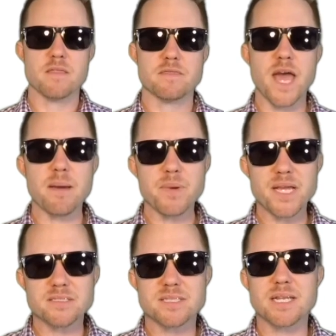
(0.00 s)
That
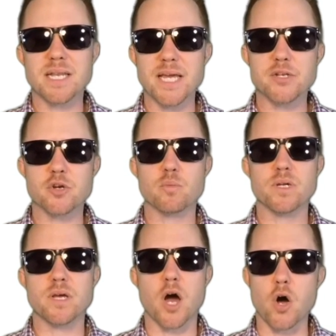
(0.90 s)
means the lender
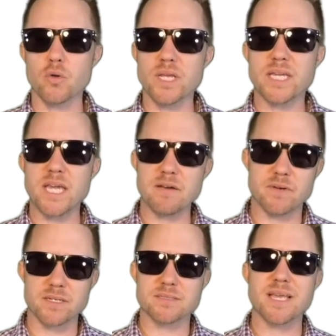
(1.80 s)
would only give
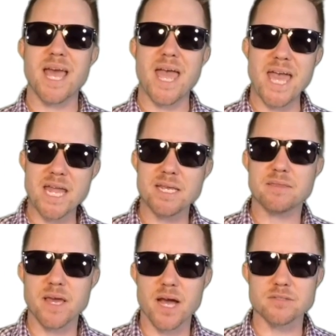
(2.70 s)
us
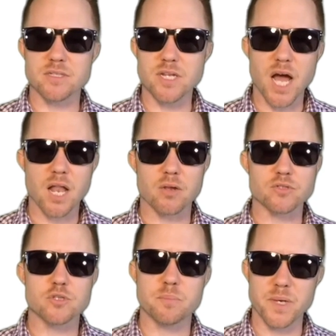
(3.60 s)

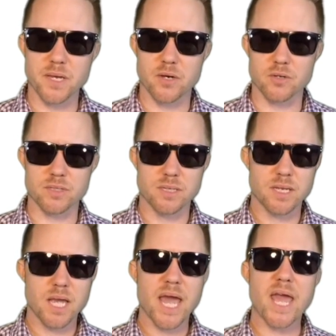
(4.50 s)
$80,000 to build
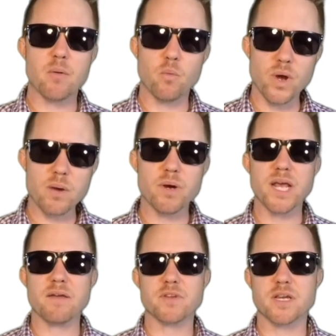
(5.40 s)
and we would
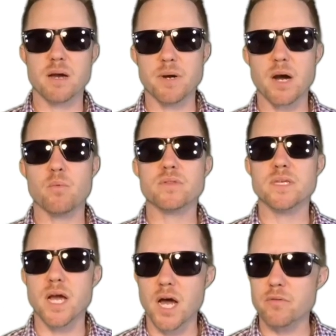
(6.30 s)
have to come up with
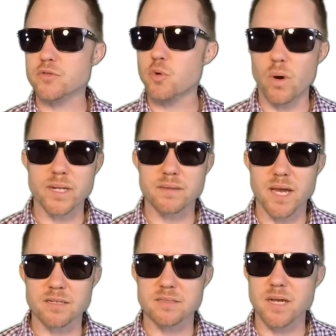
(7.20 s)
the other
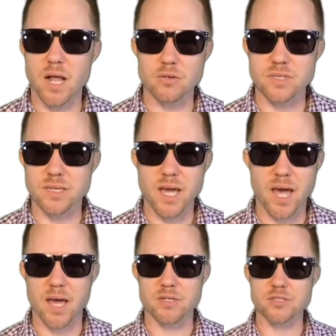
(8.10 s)
$20,000 in
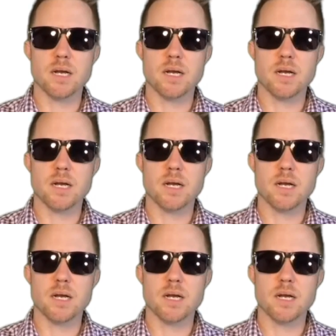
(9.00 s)
cash.